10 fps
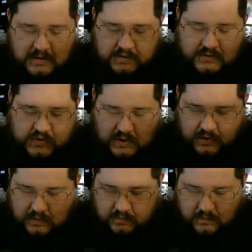
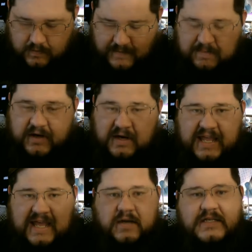So remember,
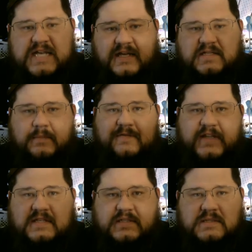again, take some of
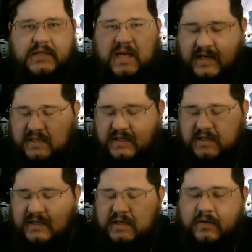this and
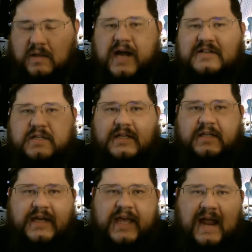logically
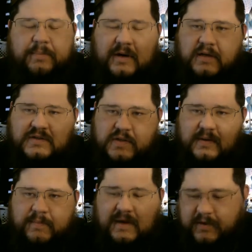look at it, but also
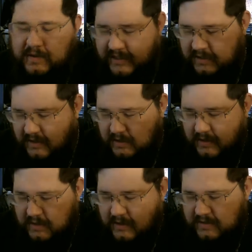remember that
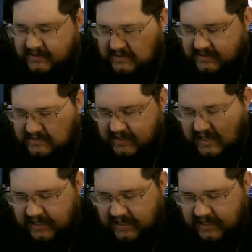this is